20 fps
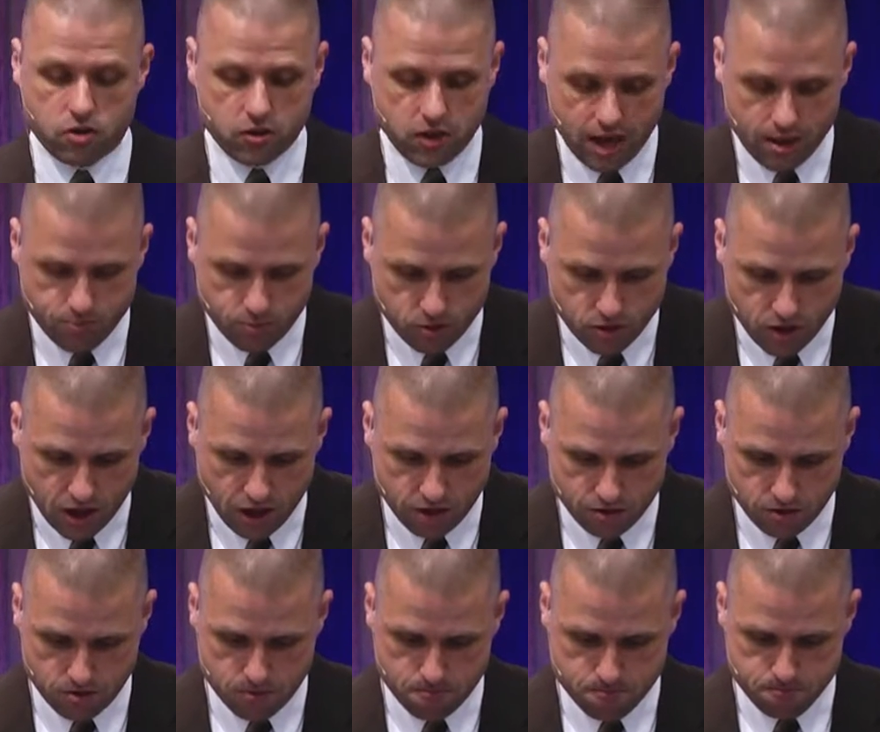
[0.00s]
escaped to tell
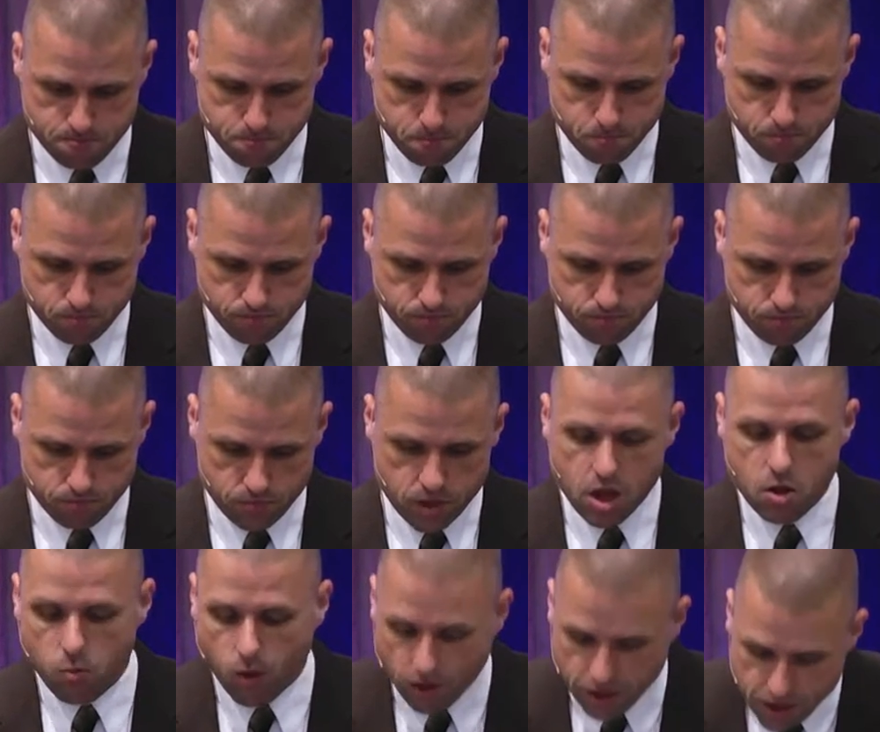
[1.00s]
you.
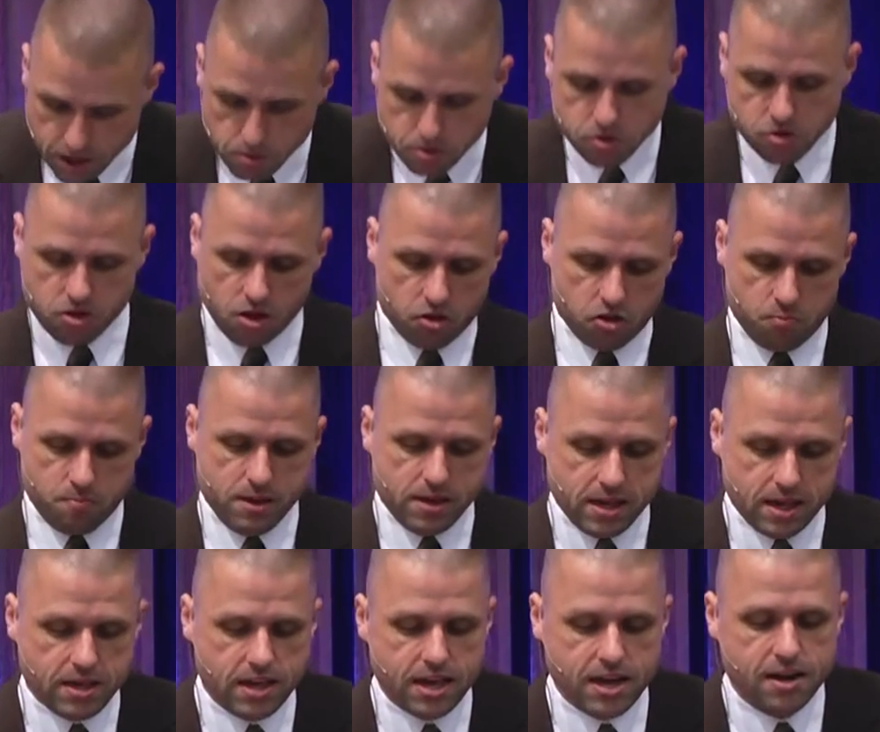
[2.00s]
While he was still
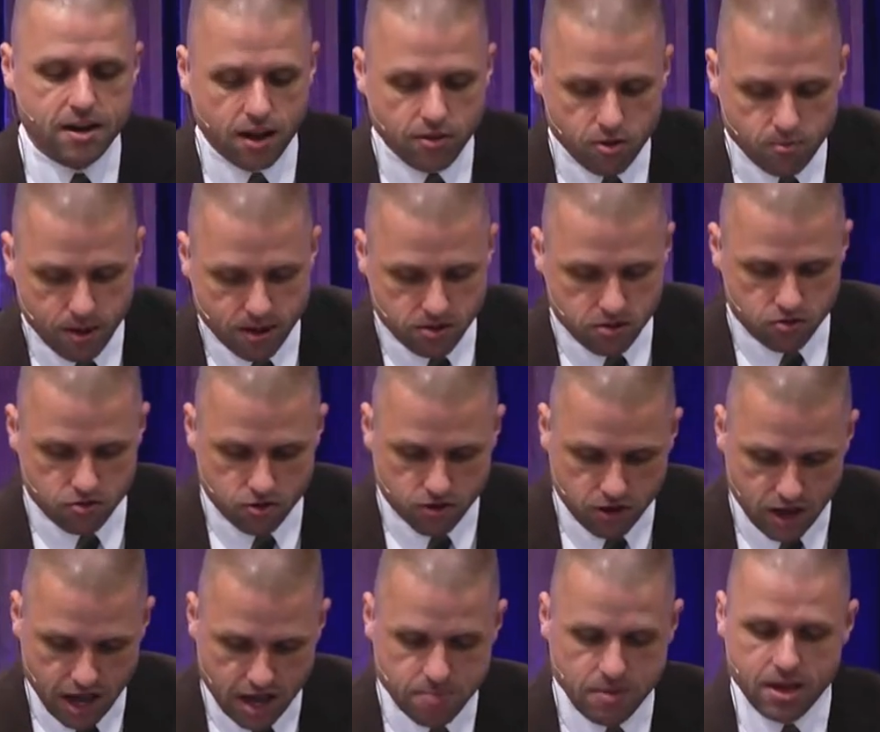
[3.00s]
speaking, yet another messenger
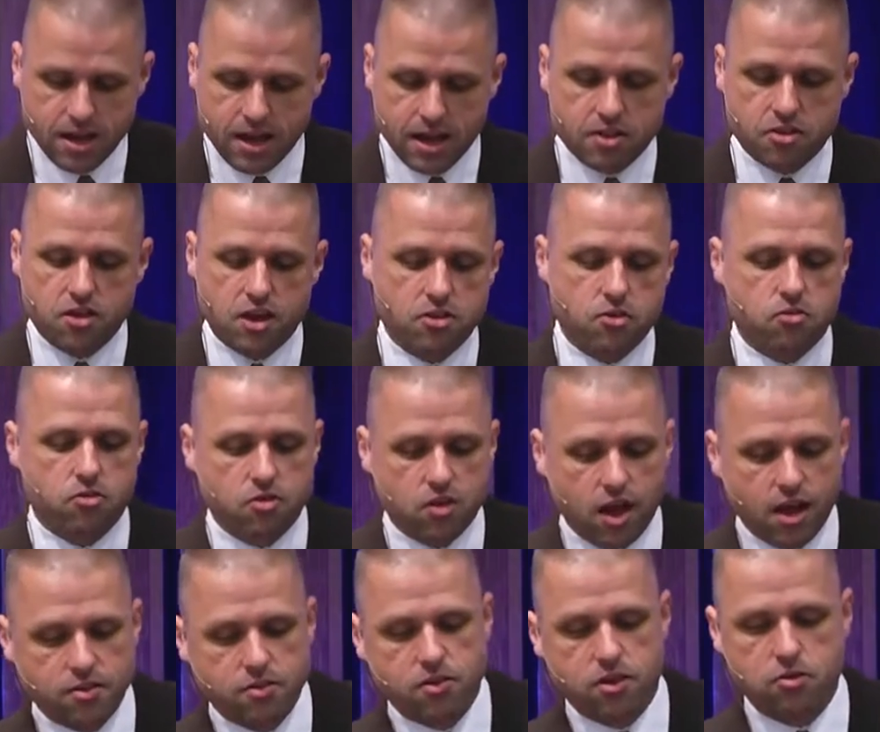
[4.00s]
came and said, your
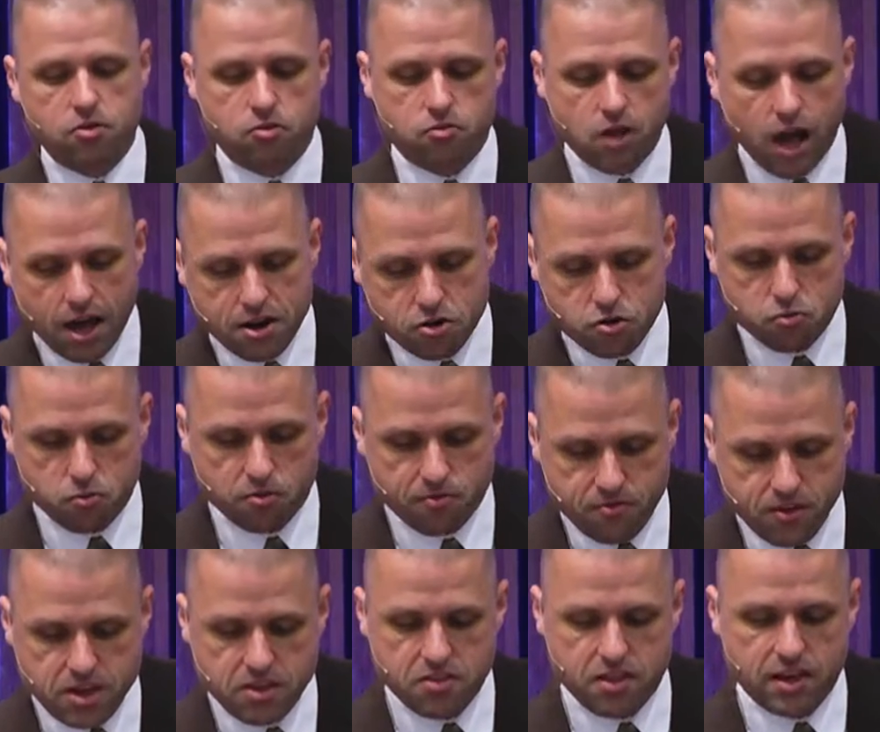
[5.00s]
sons and your daughters were
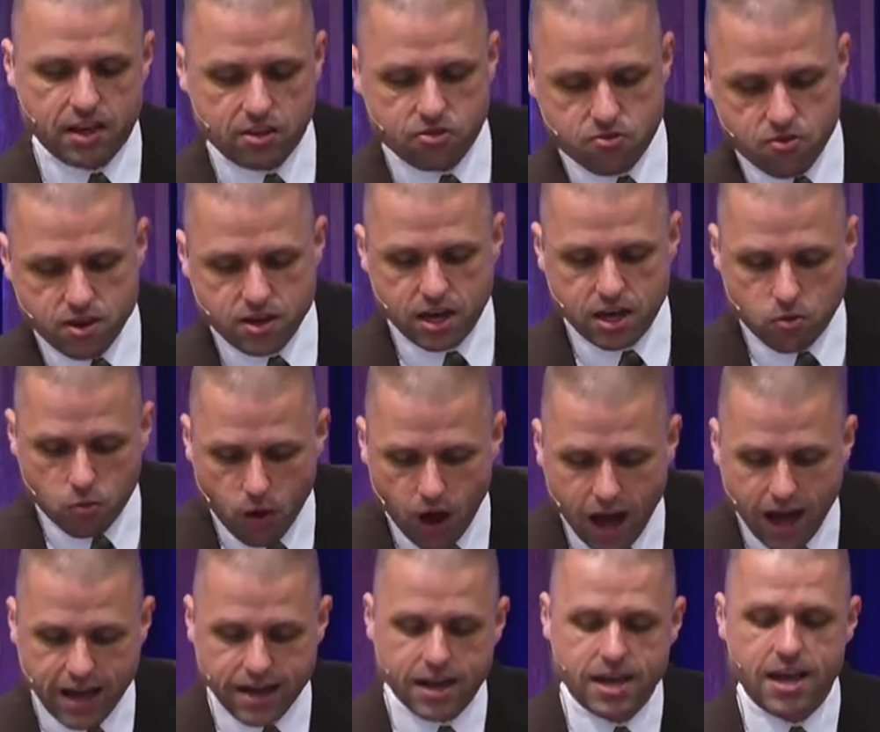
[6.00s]
feasting and drinking
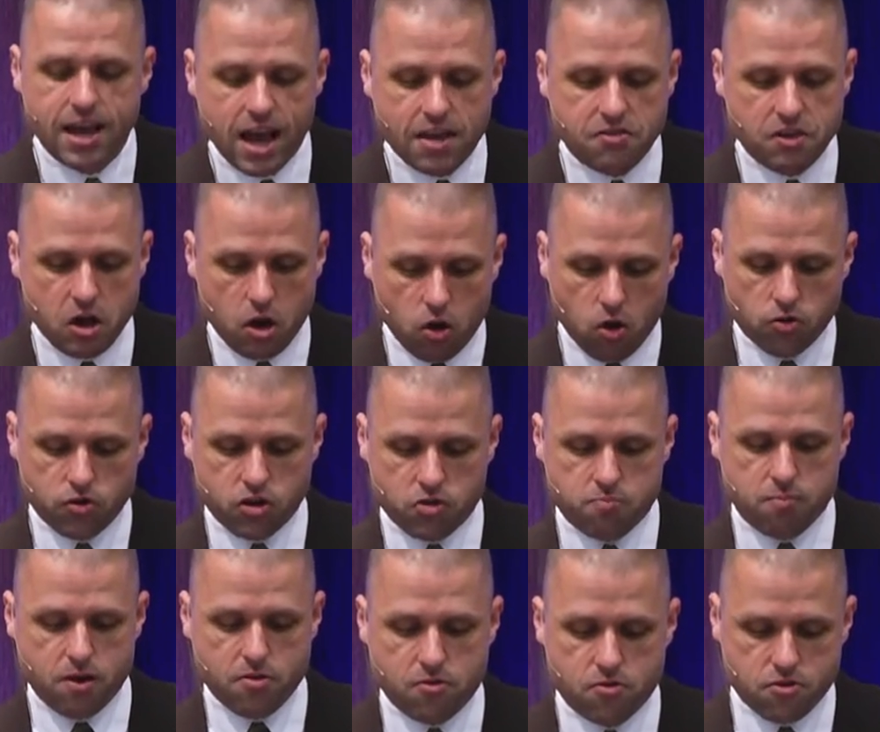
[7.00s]
wine at the oldest
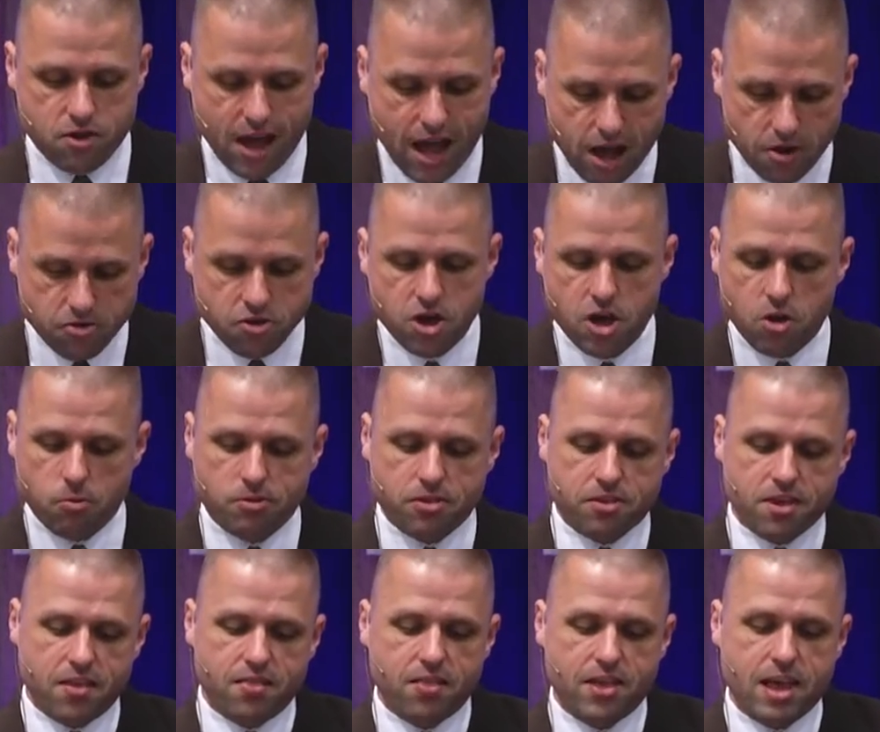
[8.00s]
brother's house, when
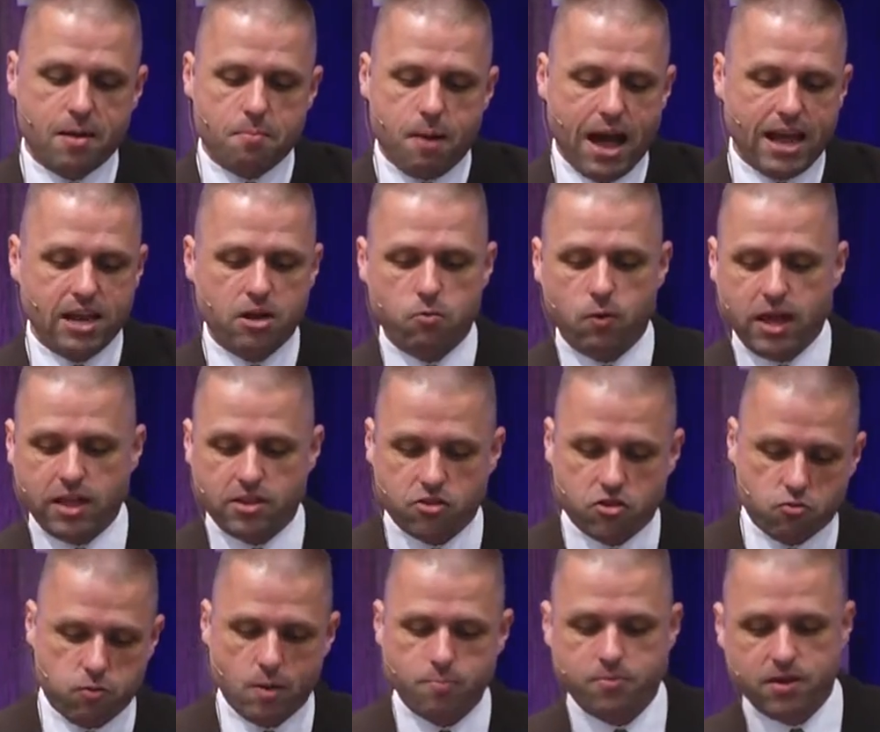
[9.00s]
suddenly a mighty wind
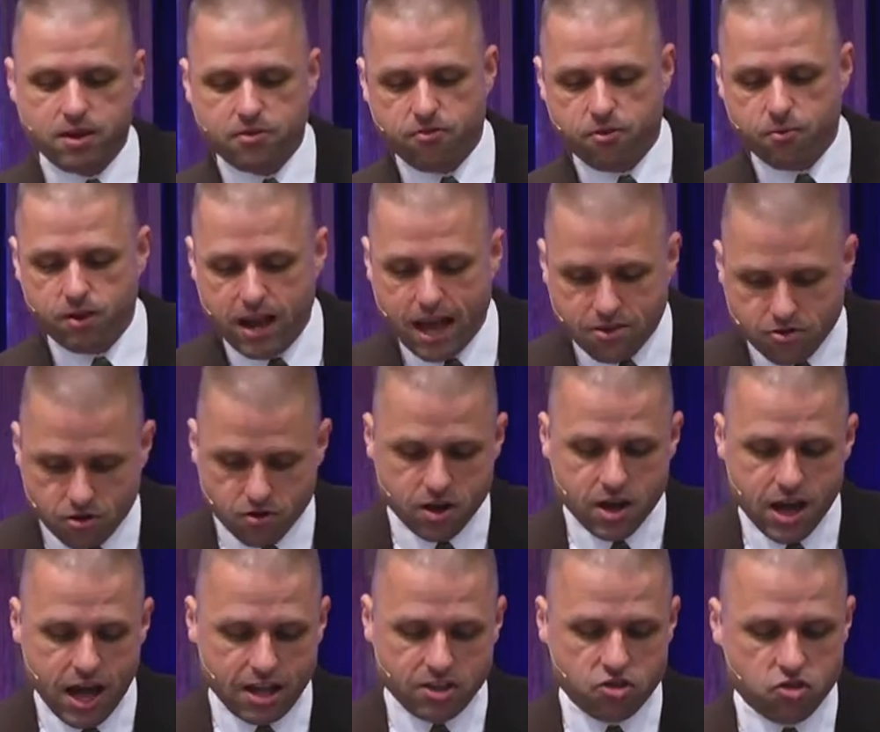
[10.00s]
swept in from the desert
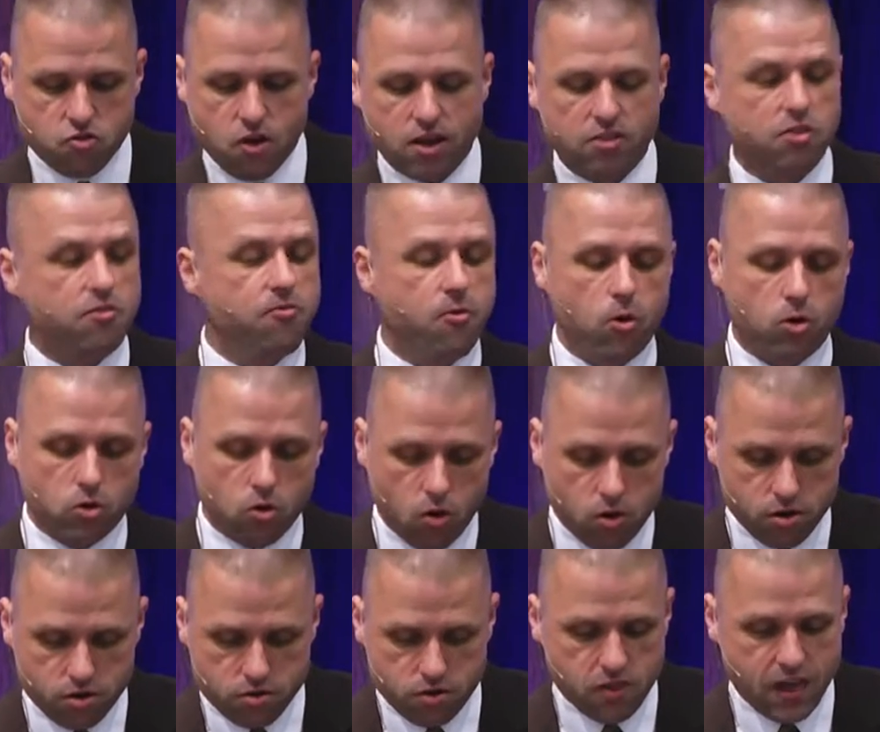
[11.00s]
and struck the 4
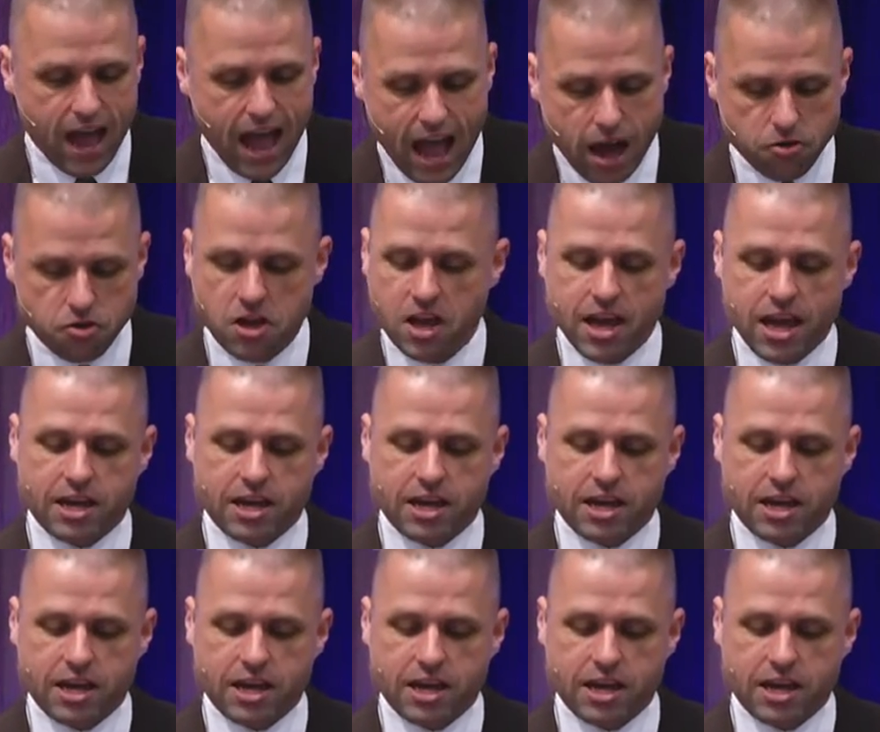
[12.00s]
corners of the house.